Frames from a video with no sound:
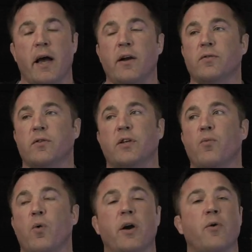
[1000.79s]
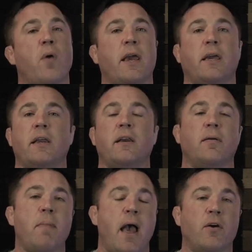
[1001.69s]
I don't see what a
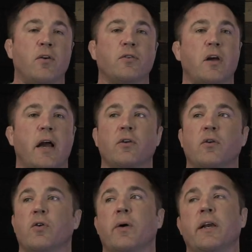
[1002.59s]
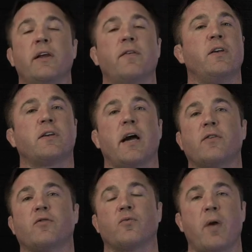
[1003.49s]
ranking matters. I don't know what any of these
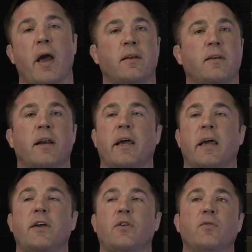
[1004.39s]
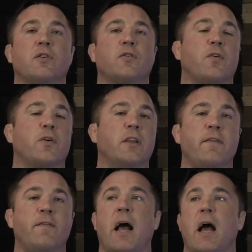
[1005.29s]
guys are ranked, and I do this for a
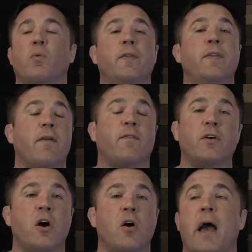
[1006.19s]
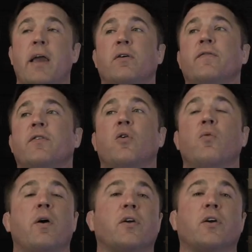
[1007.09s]
living. I will never know. I don't even know
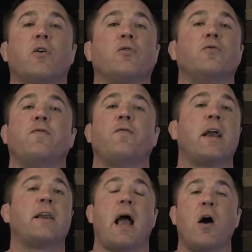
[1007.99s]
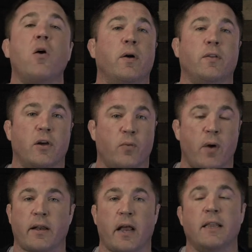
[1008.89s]
where to go to find out what they're
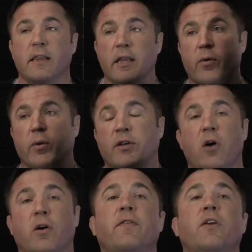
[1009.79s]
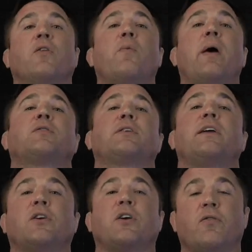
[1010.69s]
ranked. I literally don't even know the
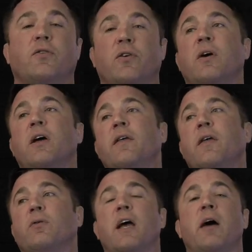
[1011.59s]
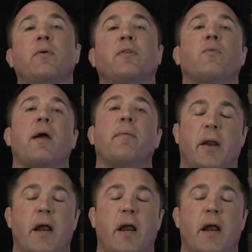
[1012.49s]
website to go to that will tell me what they're ranked.